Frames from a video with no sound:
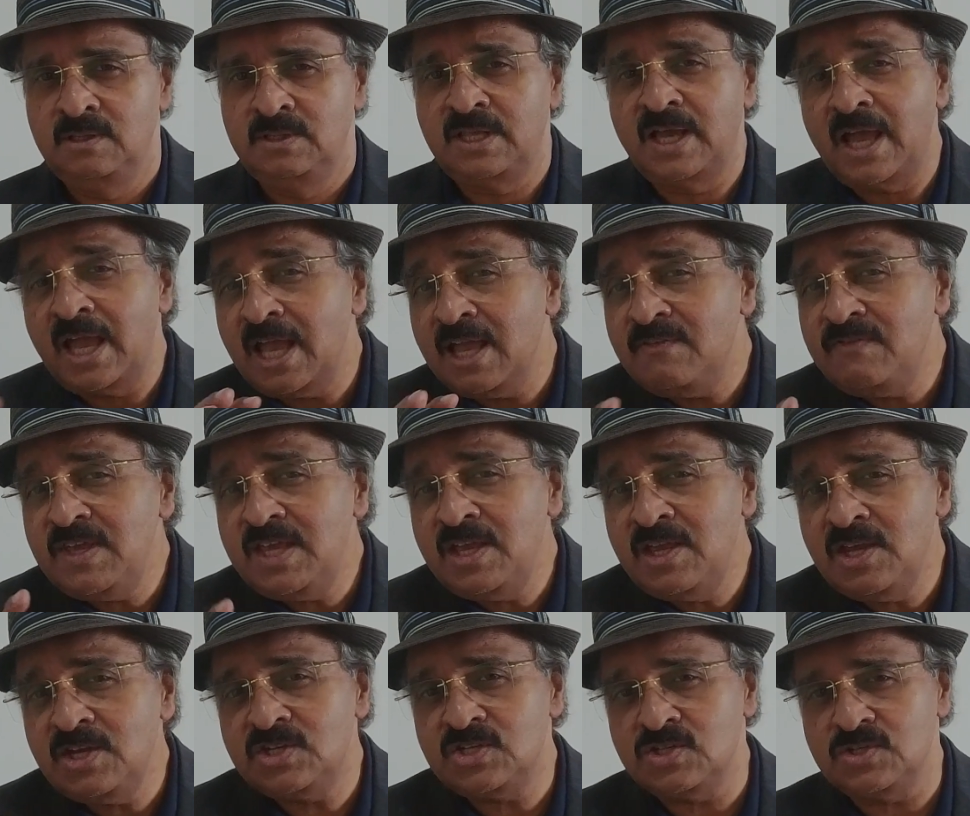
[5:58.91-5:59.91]
the heavy
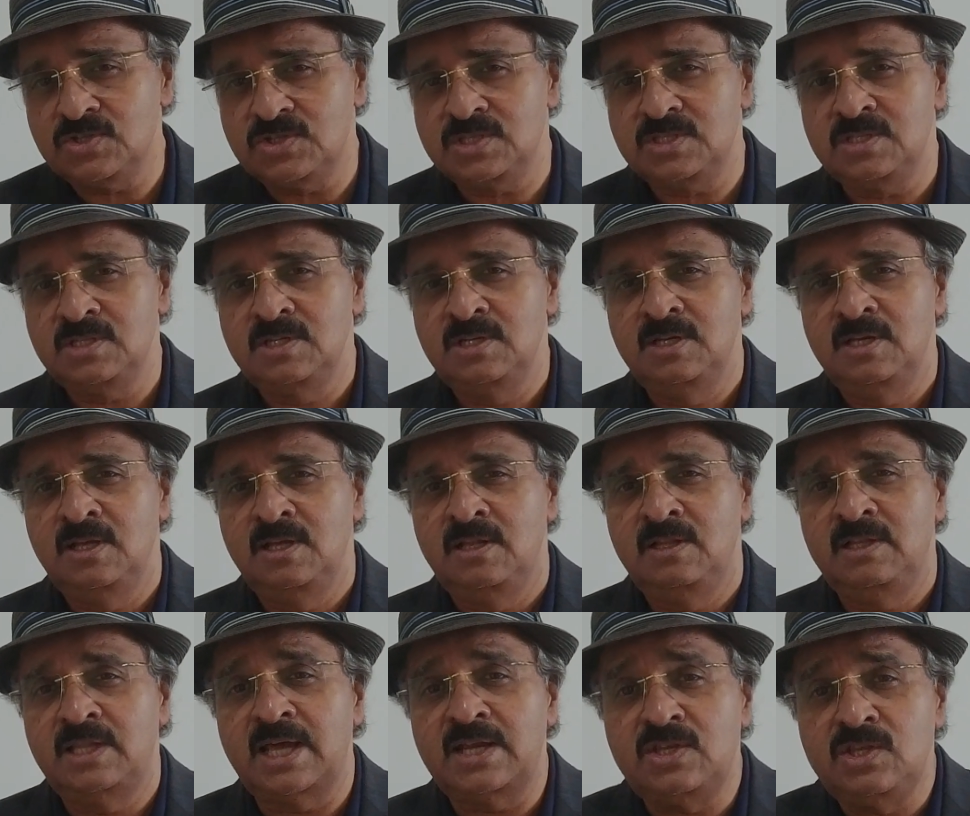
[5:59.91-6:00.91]
hitters
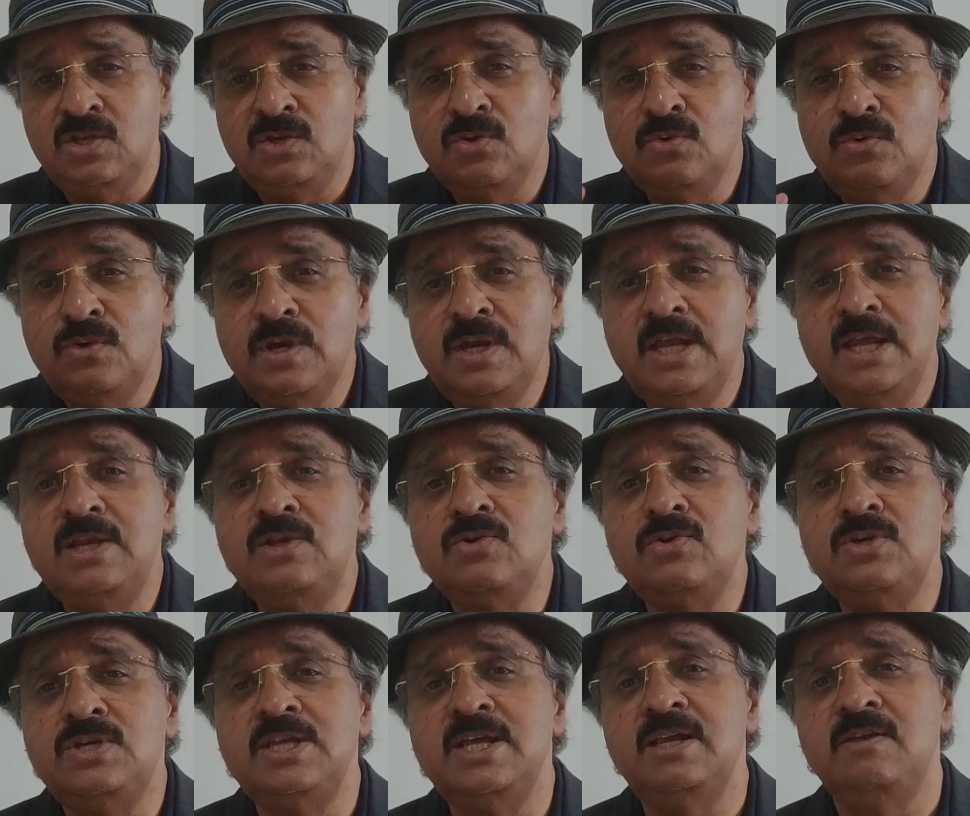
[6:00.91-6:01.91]
that you need to
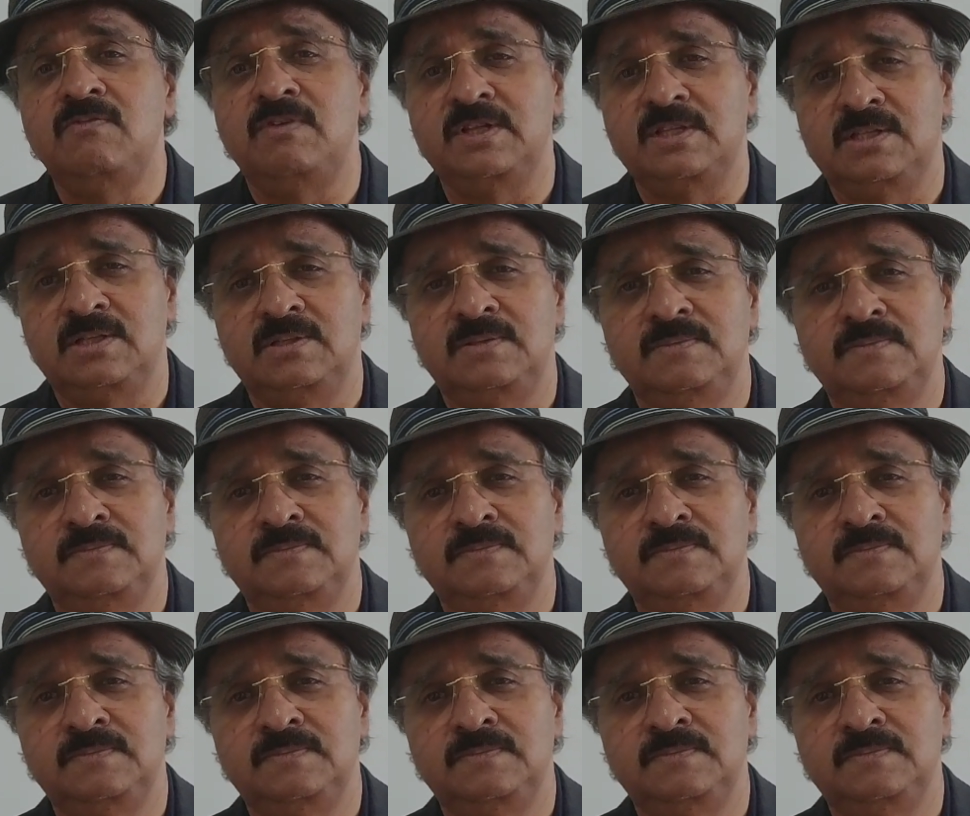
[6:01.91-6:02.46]
deal with,